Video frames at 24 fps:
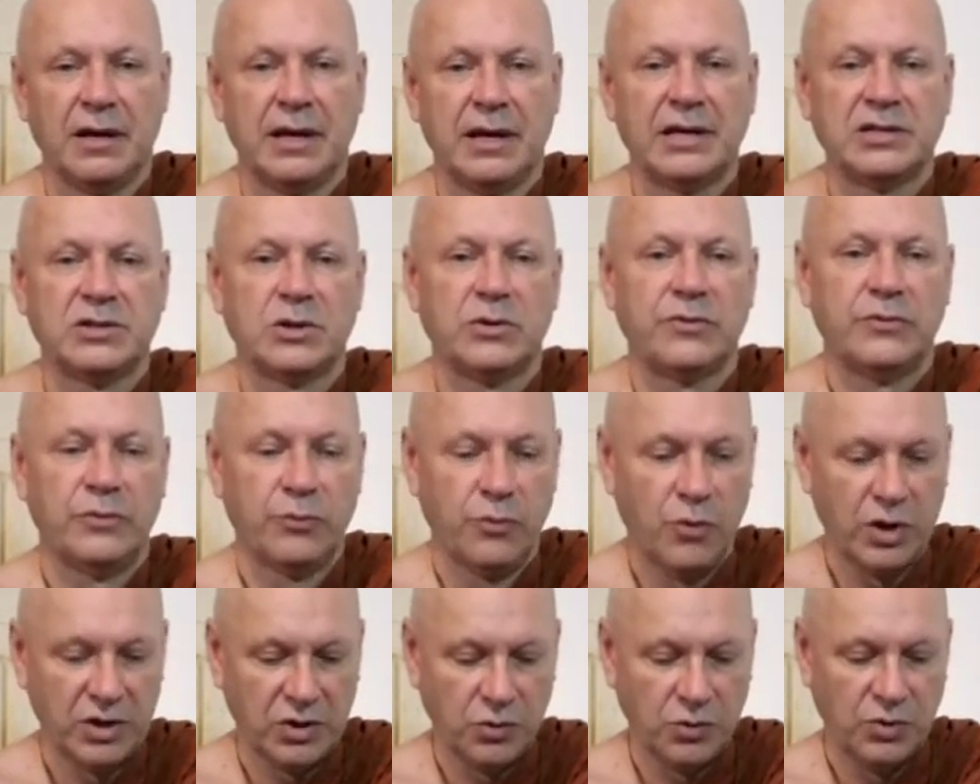So
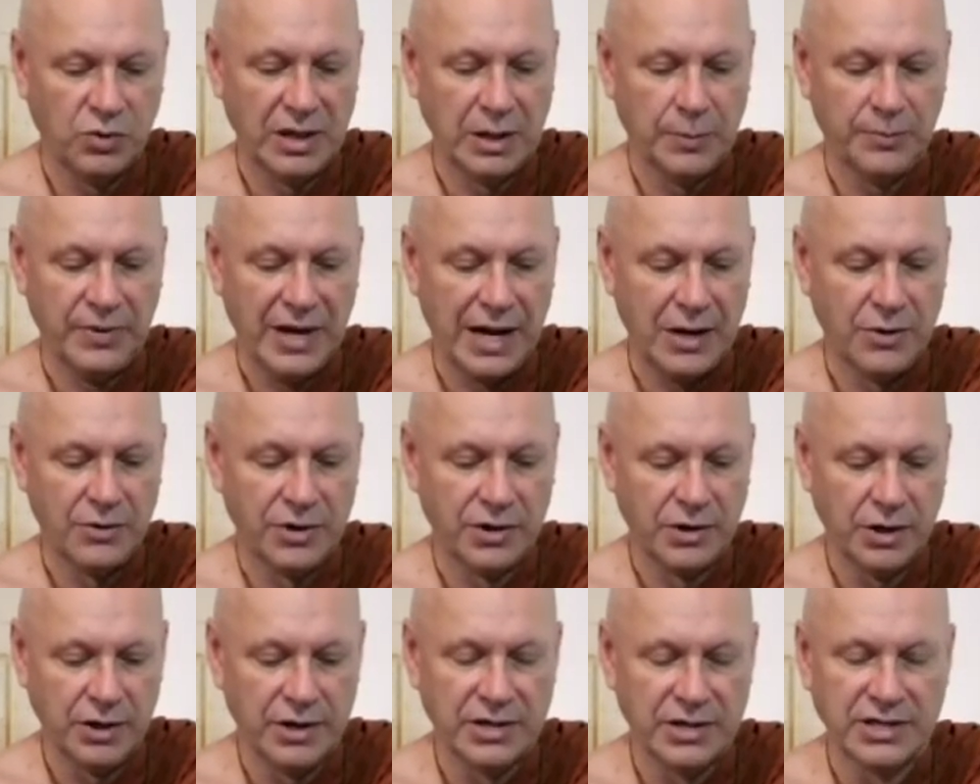what willpower
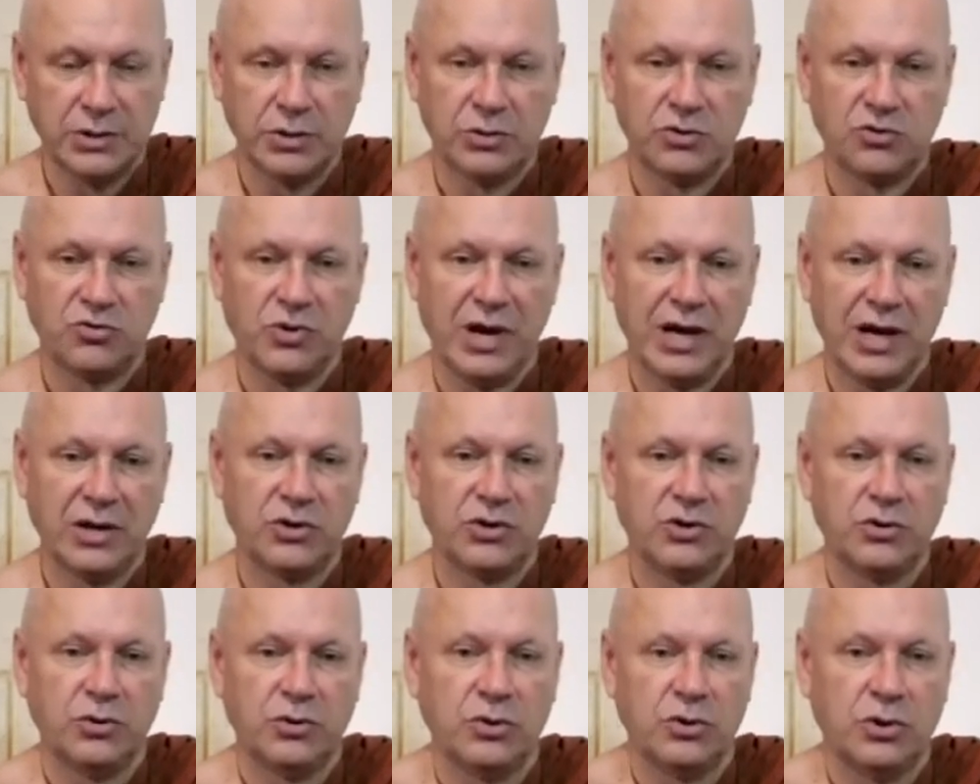does, you try
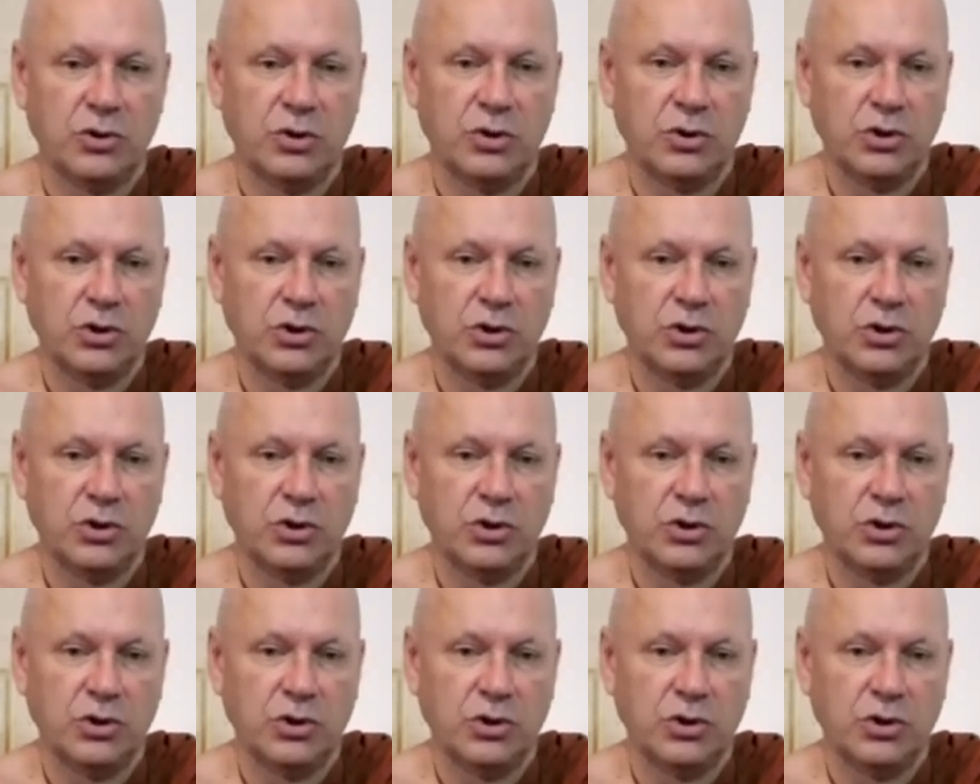to